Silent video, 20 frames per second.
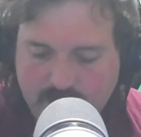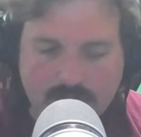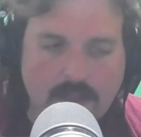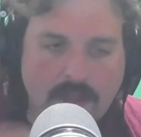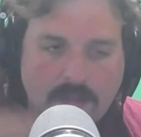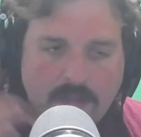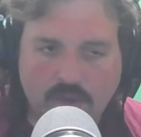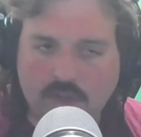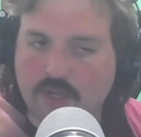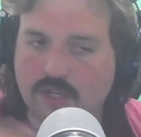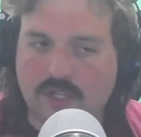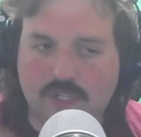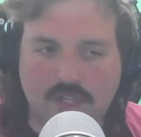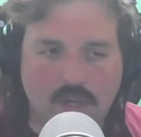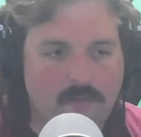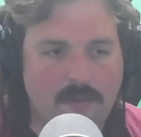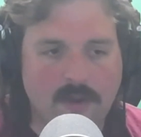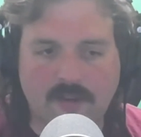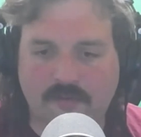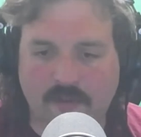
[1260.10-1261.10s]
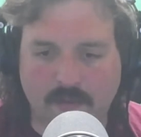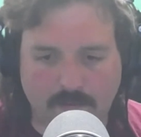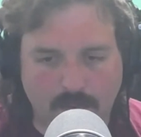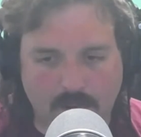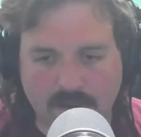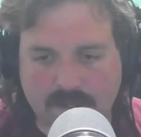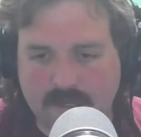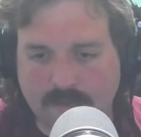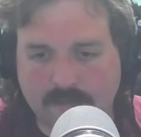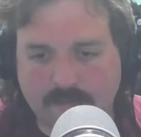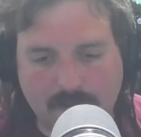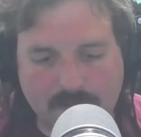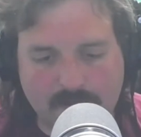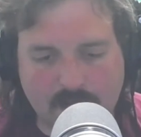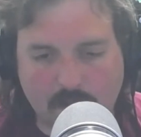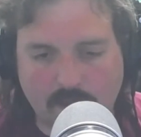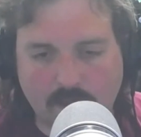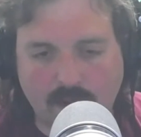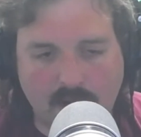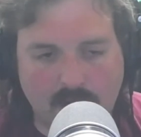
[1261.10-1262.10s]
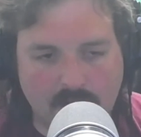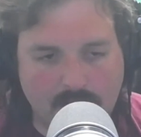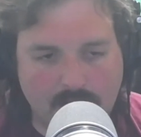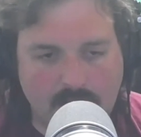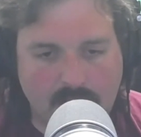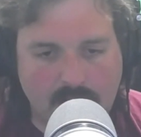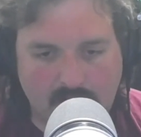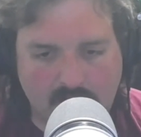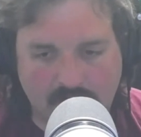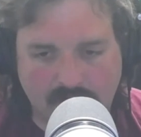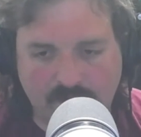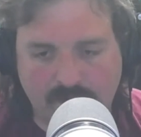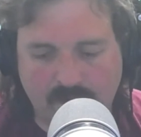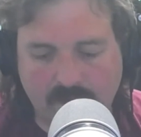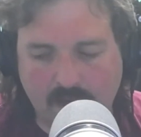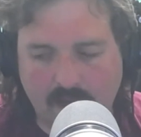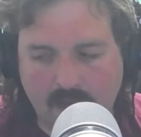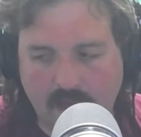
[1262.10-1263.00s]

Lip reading: There's just so much football sometimes going on in my life.